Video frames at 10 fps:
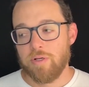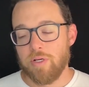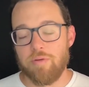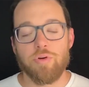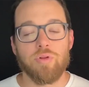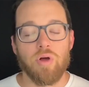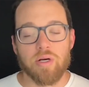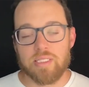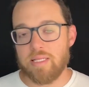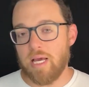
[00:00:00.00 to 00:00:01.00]
If you're
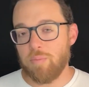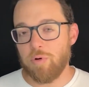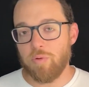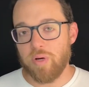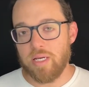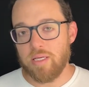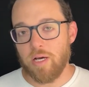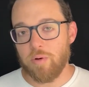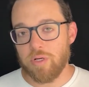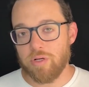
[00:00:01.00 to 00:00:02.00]
logged into the app already,
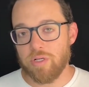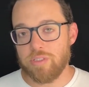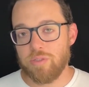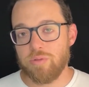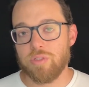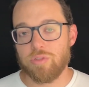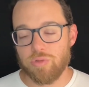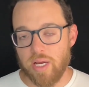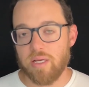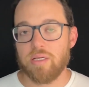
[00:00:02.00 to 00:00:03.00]
I would encourage you to
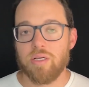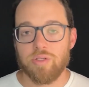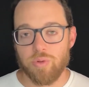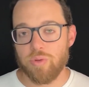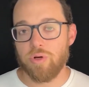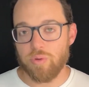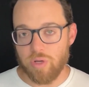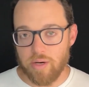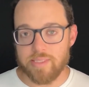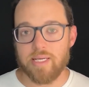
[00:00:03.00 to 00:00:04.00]
track your no
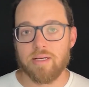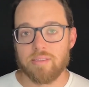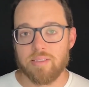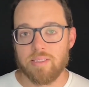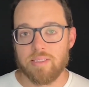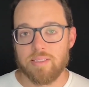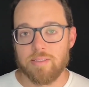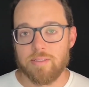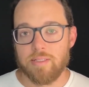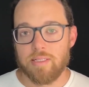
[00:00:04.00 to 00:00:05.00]
contact.
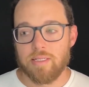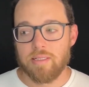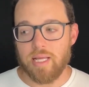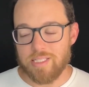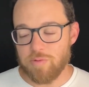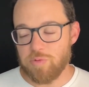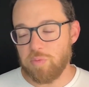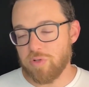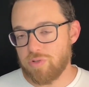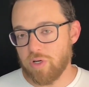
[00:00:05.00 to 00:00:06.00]
A lot of times
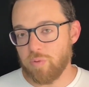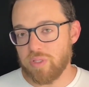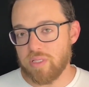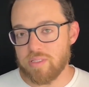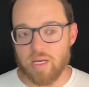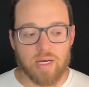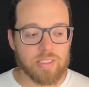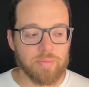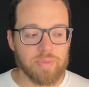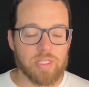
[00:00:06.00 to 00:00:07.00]
people struggle with this
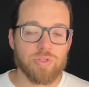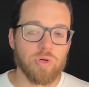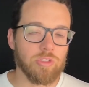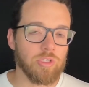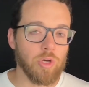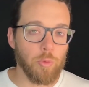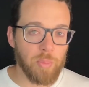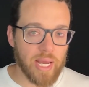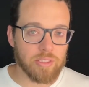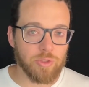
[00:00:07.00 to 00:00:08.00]
concept and they struggle to go
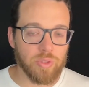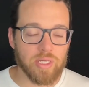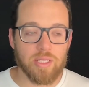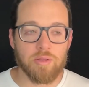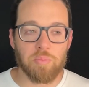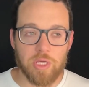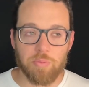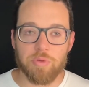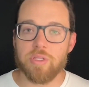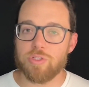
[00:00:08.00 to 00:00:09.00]
back to it. And the
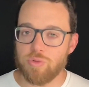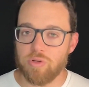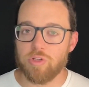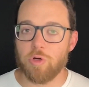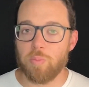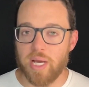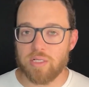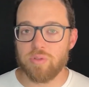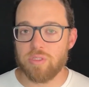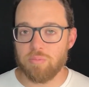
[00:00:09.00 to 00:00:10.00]
people that struggle to go back
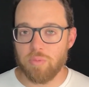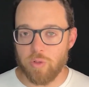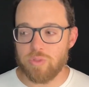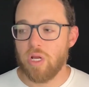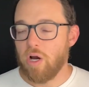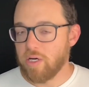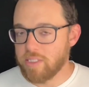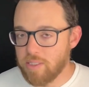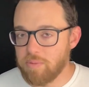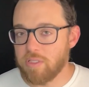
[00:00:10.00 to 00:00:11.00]
to it the most are
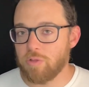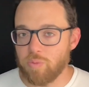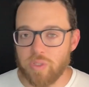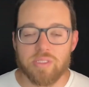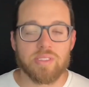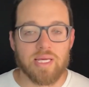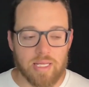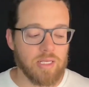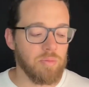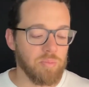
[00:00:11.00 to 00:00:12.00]
typically the ones that
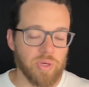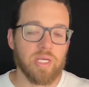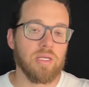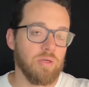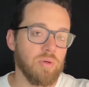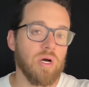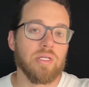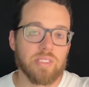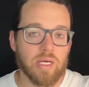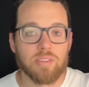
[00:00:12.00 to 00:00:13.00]
end up breaking no
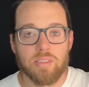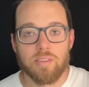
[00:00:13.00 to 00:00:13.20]
contact.